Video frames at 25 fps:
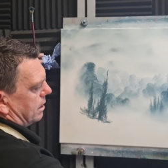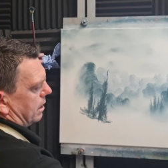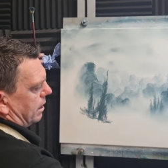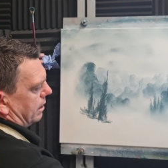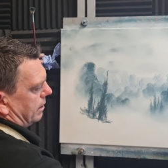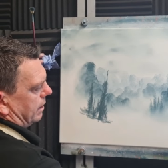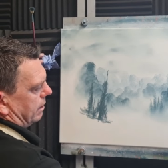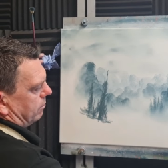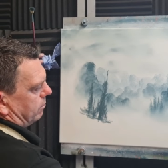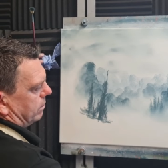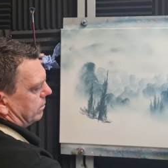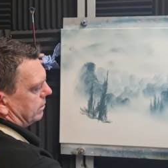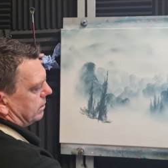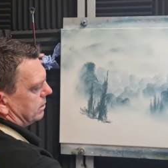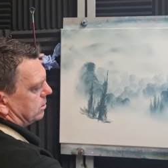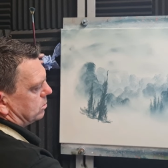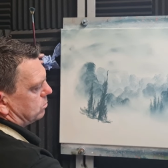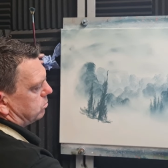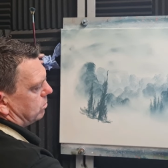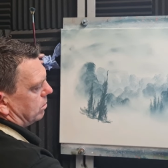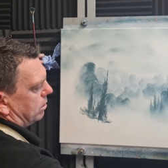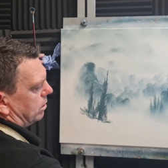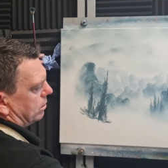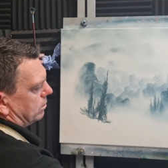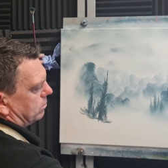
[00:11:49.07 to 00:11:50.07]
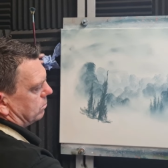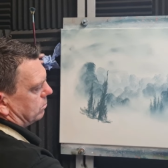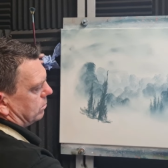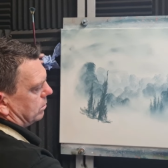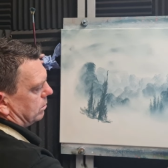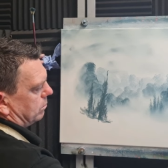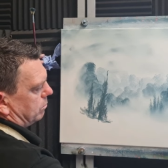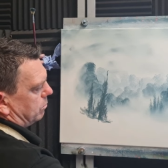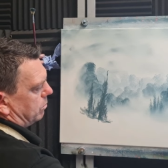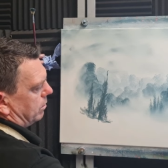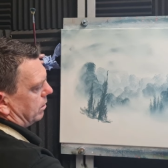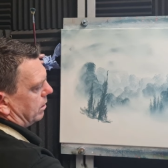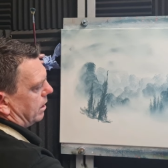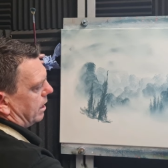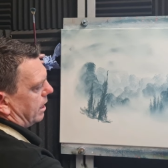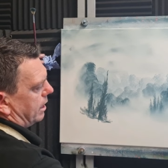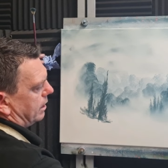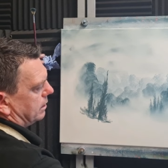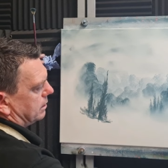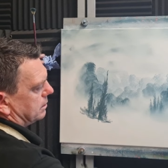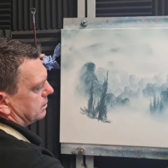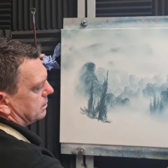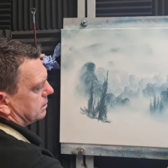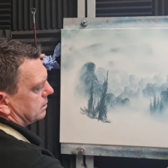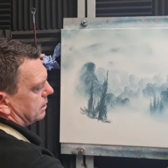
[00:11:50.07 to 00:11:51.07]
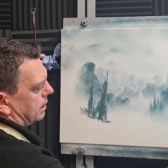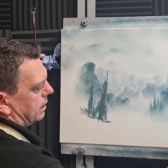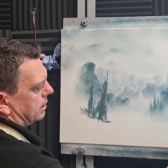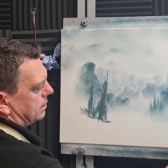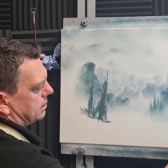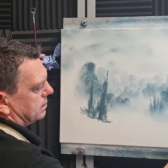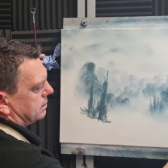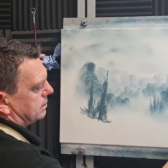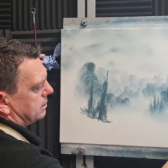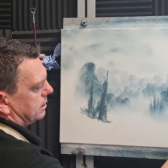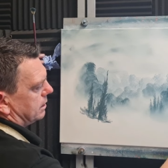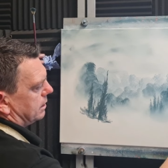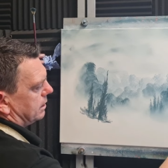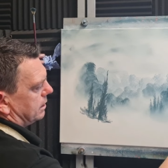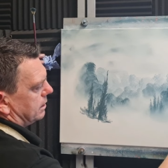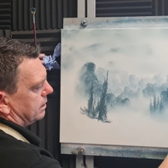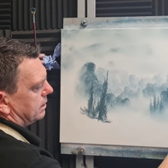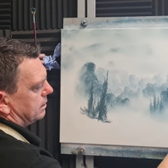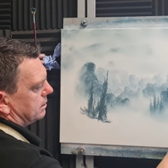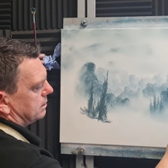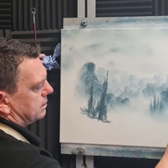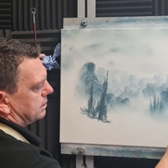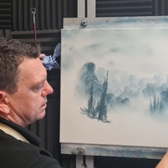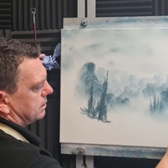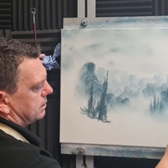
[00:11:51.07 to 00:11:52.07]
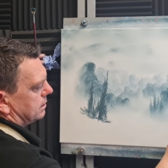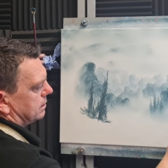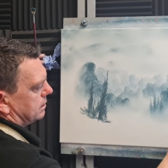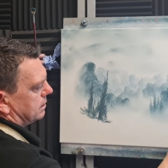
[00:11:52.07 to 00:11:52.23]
and then with this one we'll blend and tease,